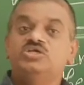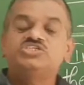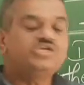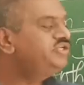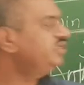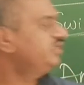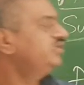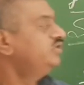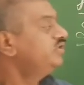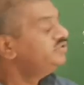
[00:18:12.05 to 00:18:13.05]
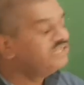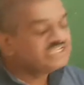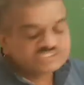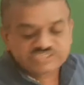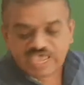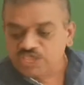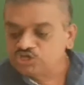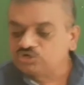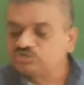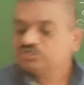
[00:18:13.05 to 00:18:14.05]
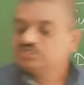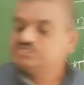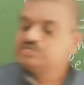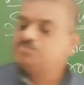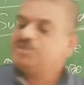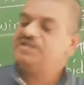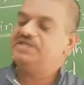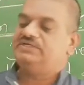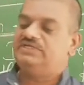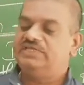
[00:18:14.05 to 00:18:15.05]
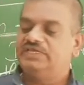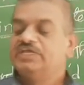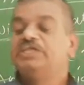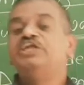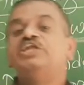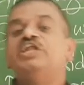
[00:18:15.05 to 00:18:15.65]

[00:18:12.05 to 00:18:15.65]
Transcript: So here the zygote immediately it